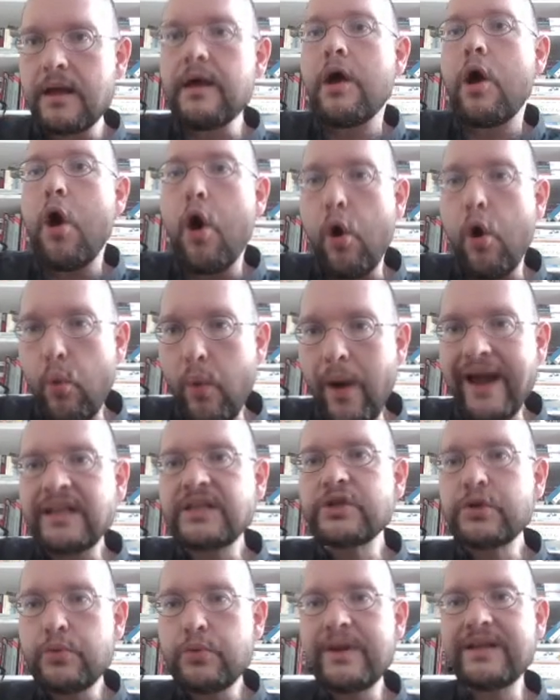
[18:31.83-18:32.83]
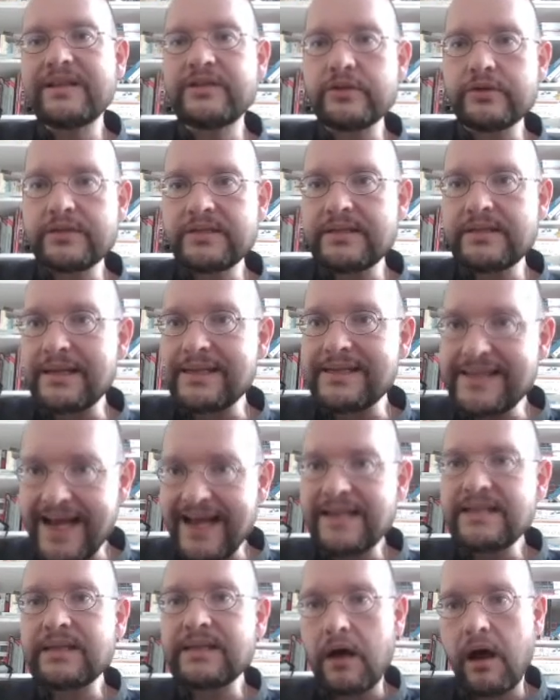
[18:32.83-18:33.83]
A way to reduce the
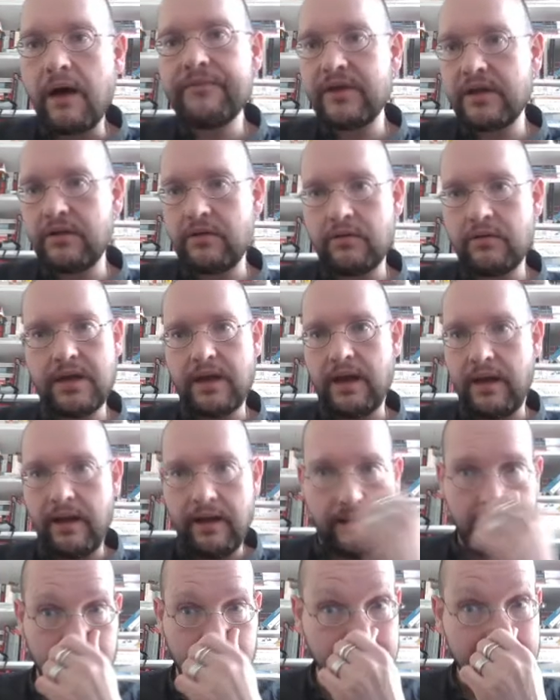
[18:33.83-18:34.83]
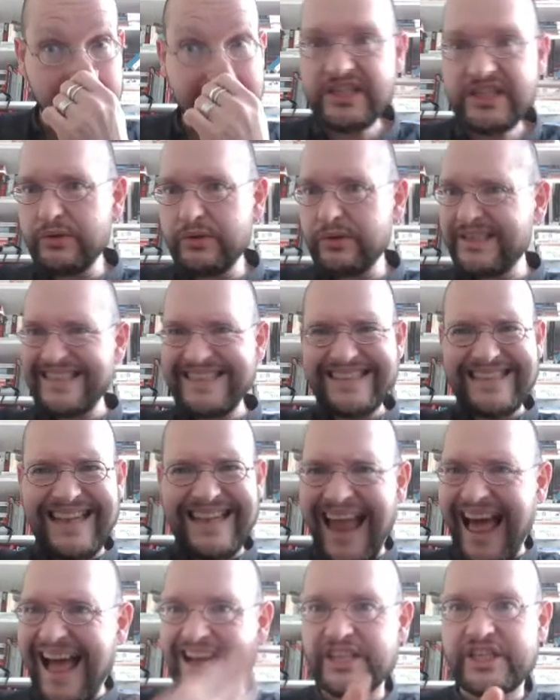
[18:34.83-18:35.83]
debt of the UK is to
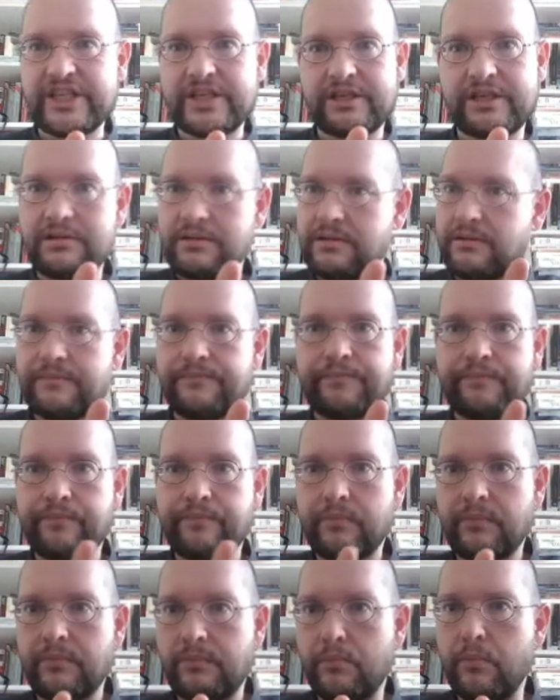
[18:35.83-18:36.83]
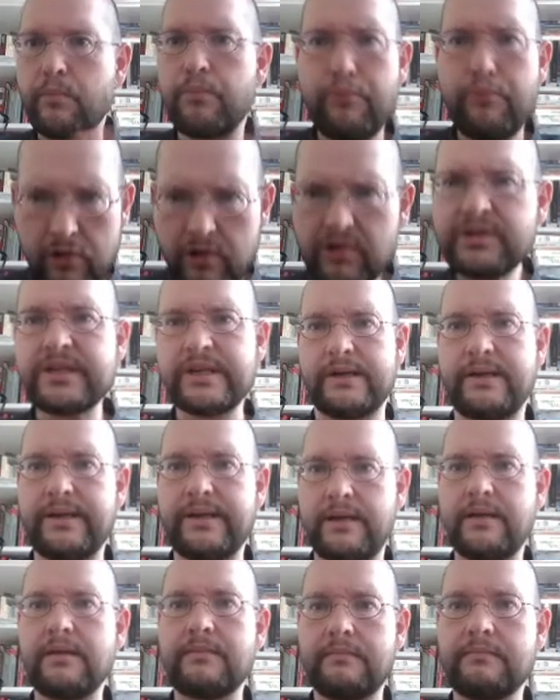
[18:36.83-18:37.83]
slash brutally